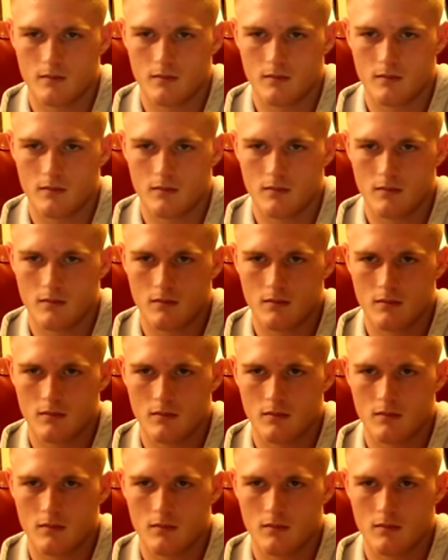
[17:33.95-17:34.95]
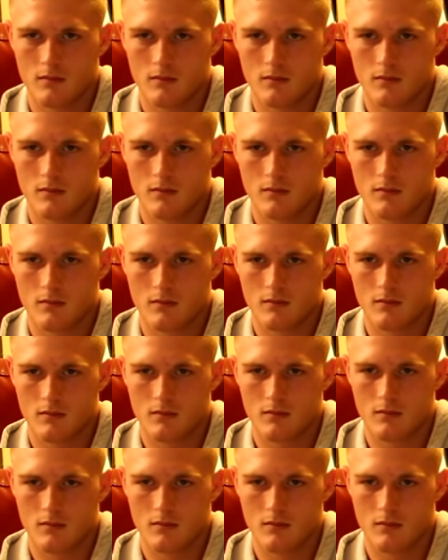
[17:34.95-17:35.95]

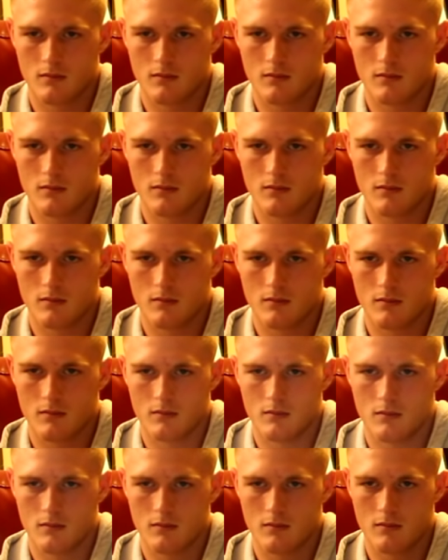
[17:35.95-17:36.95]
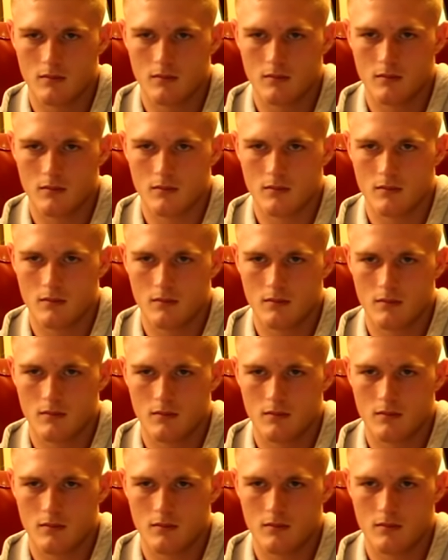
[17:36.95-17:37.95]

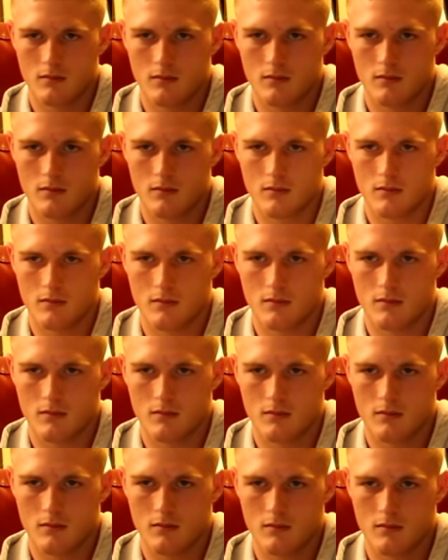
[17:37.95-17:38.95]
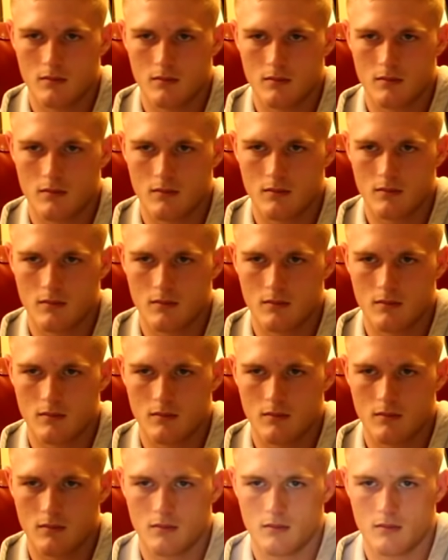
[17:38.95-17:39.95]

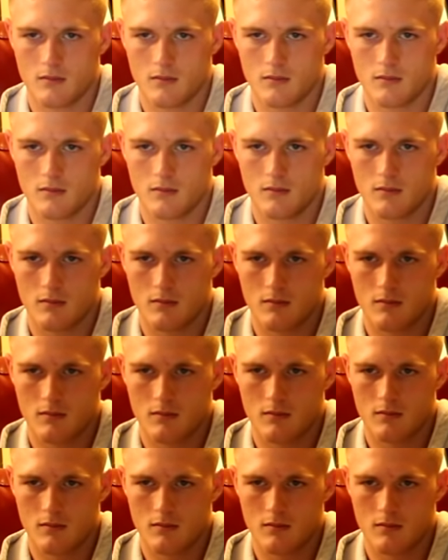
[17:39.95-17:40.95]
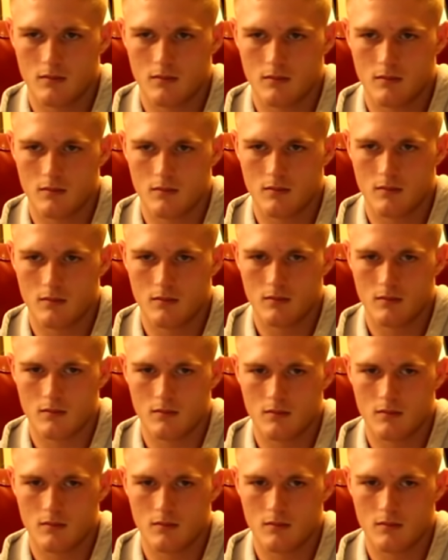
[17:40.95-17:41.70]
[no speech]